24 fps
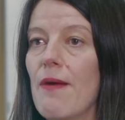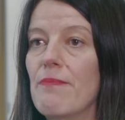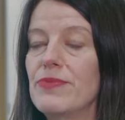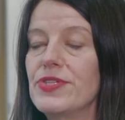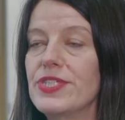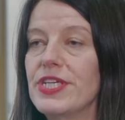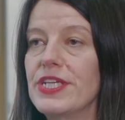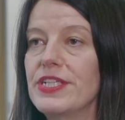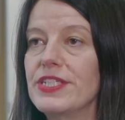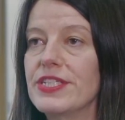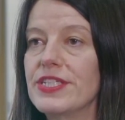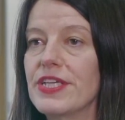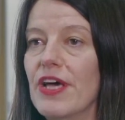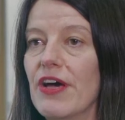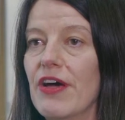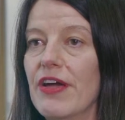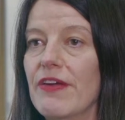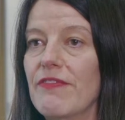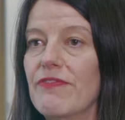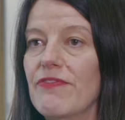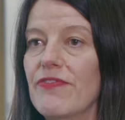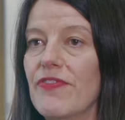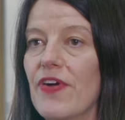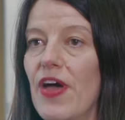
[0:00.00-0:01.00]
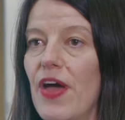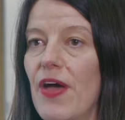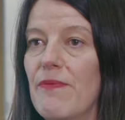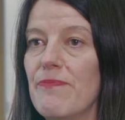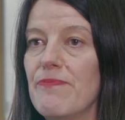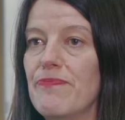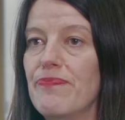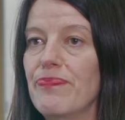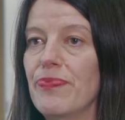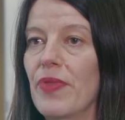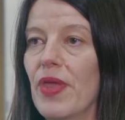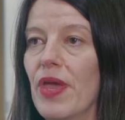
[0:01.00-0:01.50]
Since I've
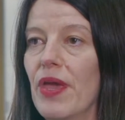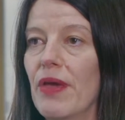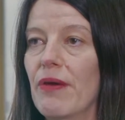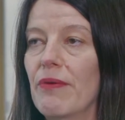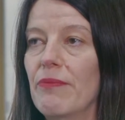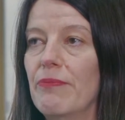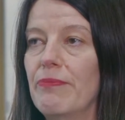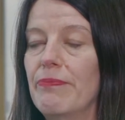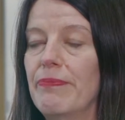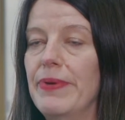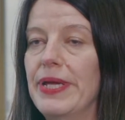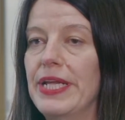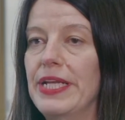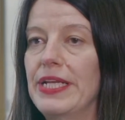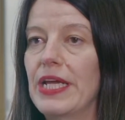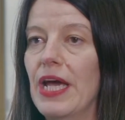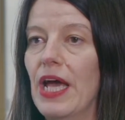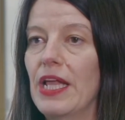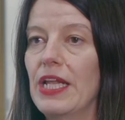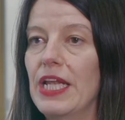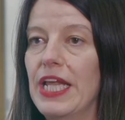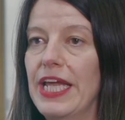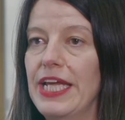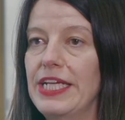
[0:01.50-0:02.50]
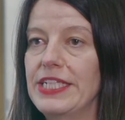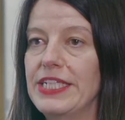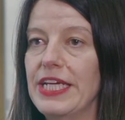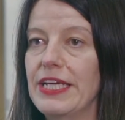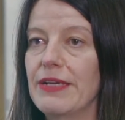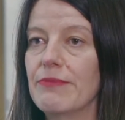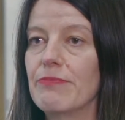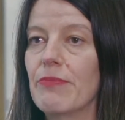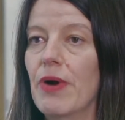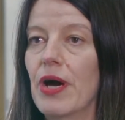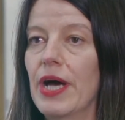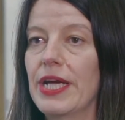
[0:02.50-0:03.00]
been
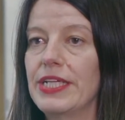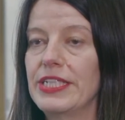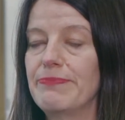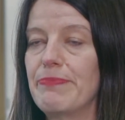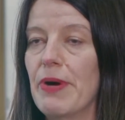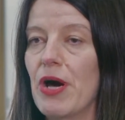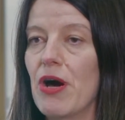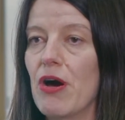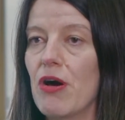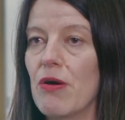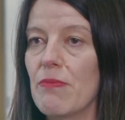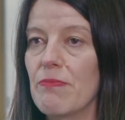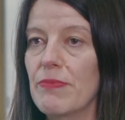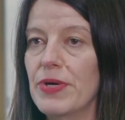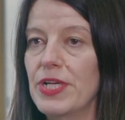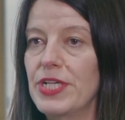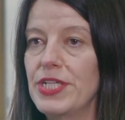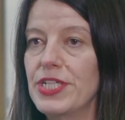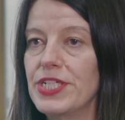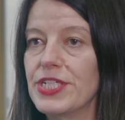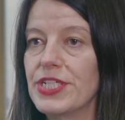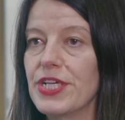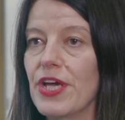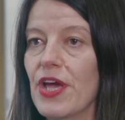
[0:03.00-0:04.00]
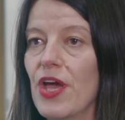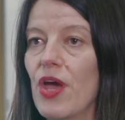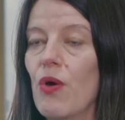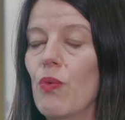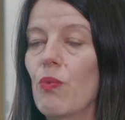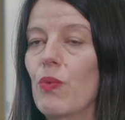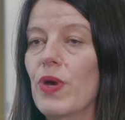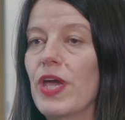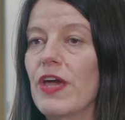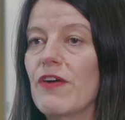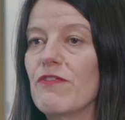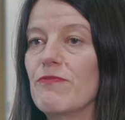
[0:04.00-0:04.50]
leading my department,
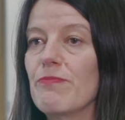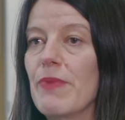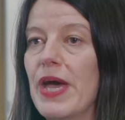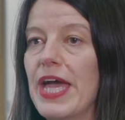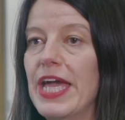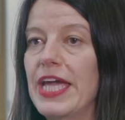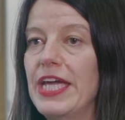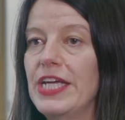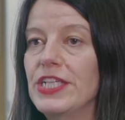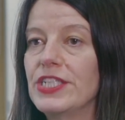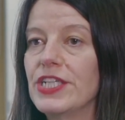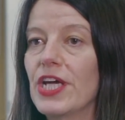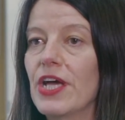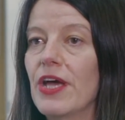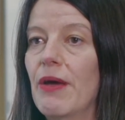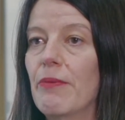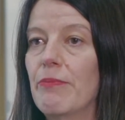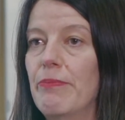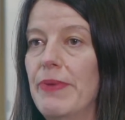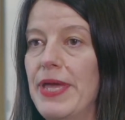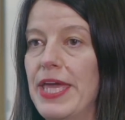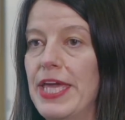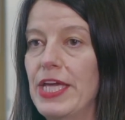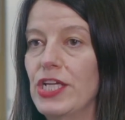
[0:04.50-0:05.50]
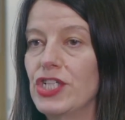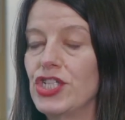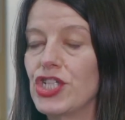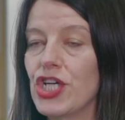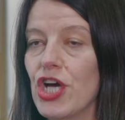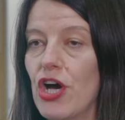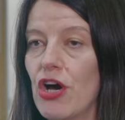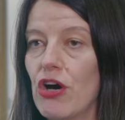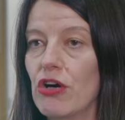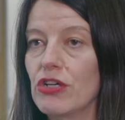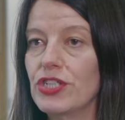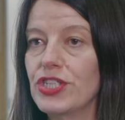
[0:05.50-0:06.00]
we have made being
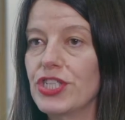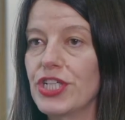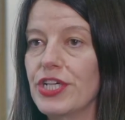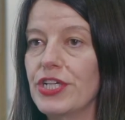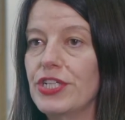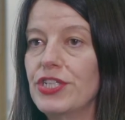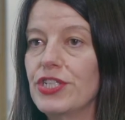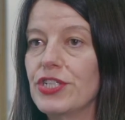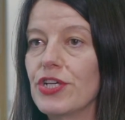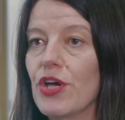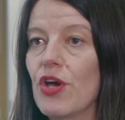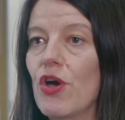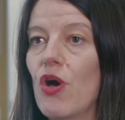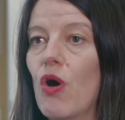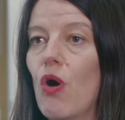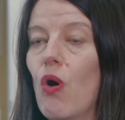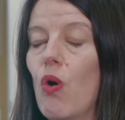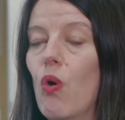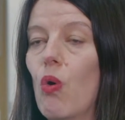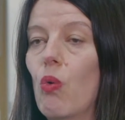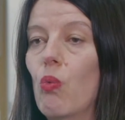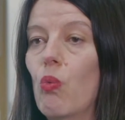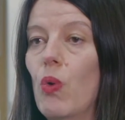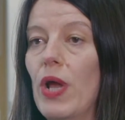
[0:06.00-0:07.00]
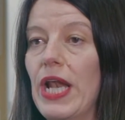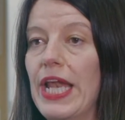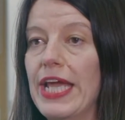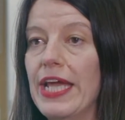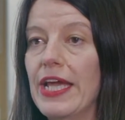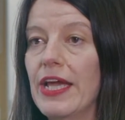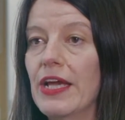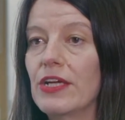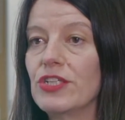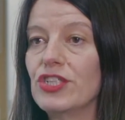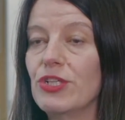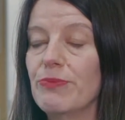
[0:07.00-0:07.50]
chartered or
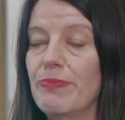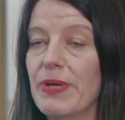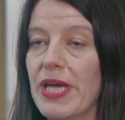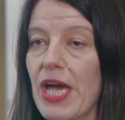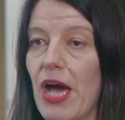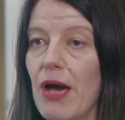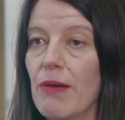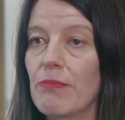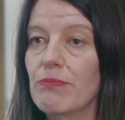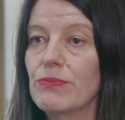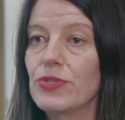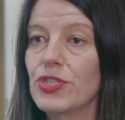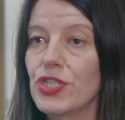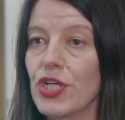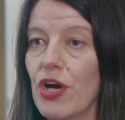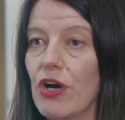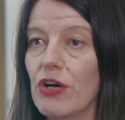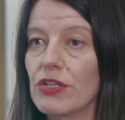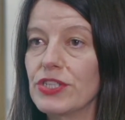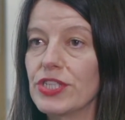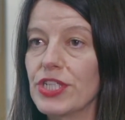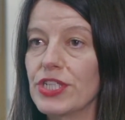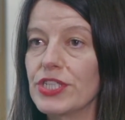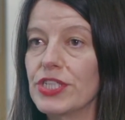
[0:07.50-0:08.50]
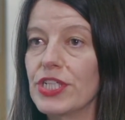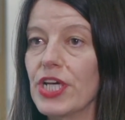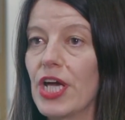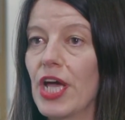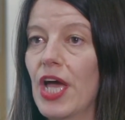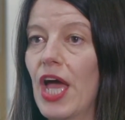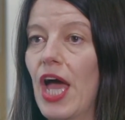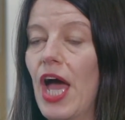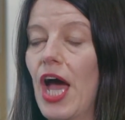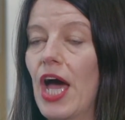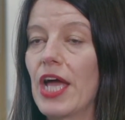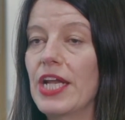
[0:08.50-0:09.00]
willing to become chartered
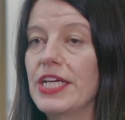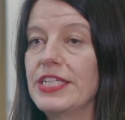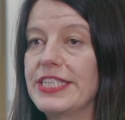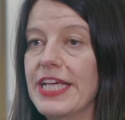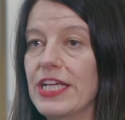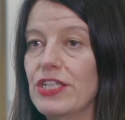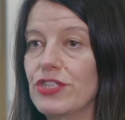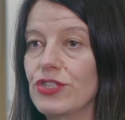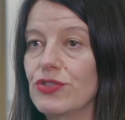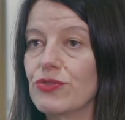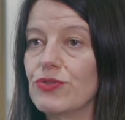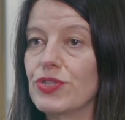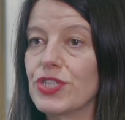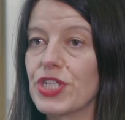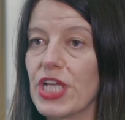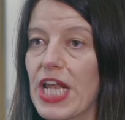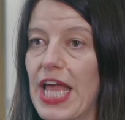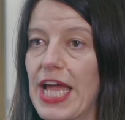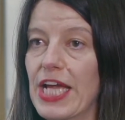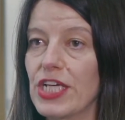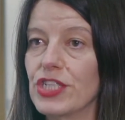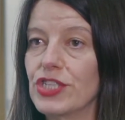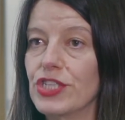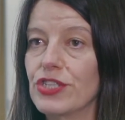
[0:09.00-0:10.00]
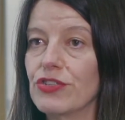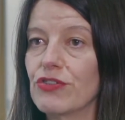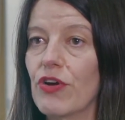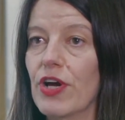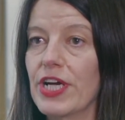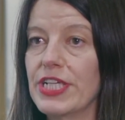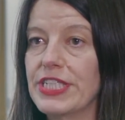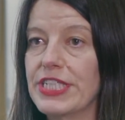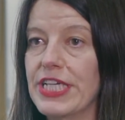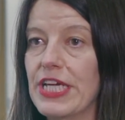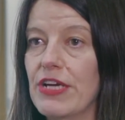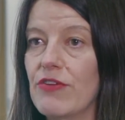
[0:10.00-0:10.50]
an essential selection
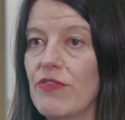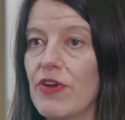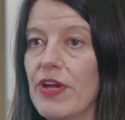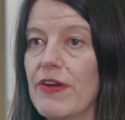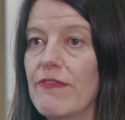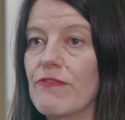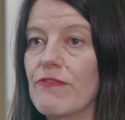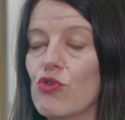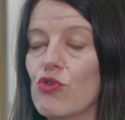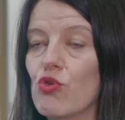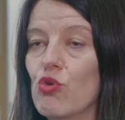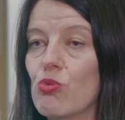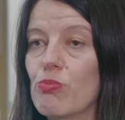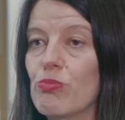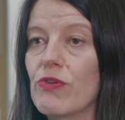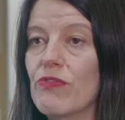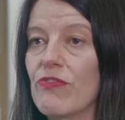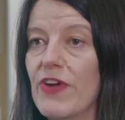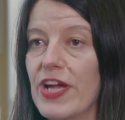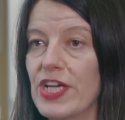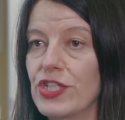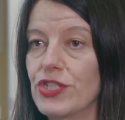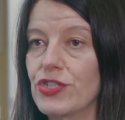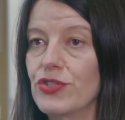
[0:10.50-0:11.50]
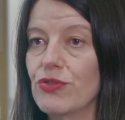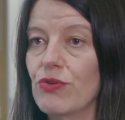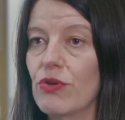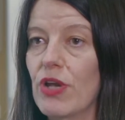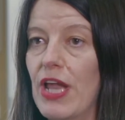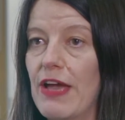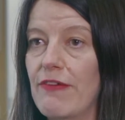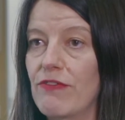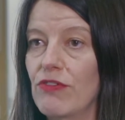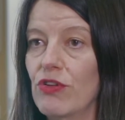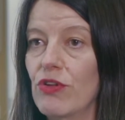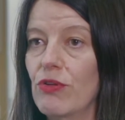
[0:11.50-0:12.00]
criteria all professional
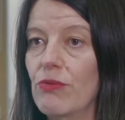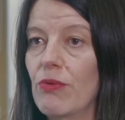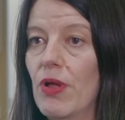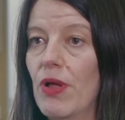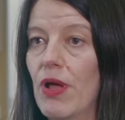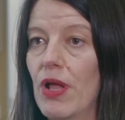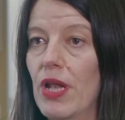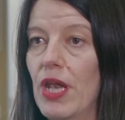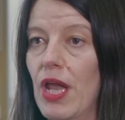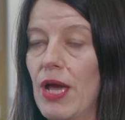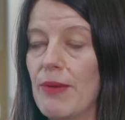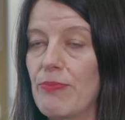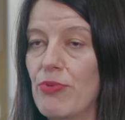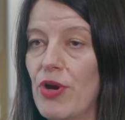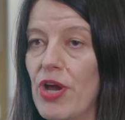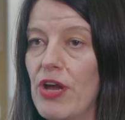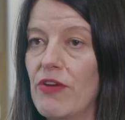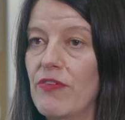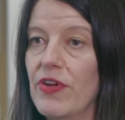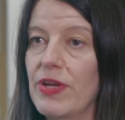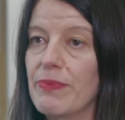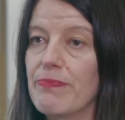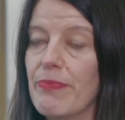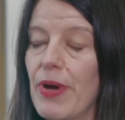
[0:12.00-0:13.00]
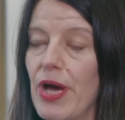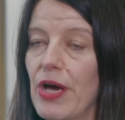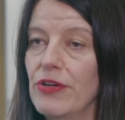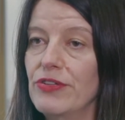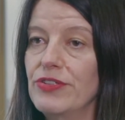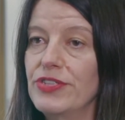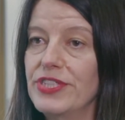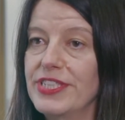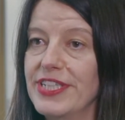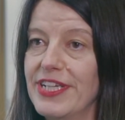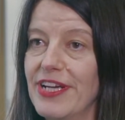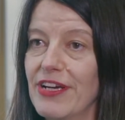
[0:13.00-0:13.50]
level librarian
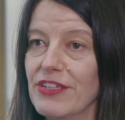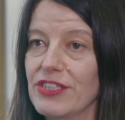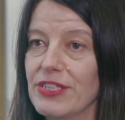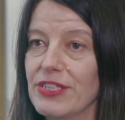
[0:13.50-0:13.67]
posts in our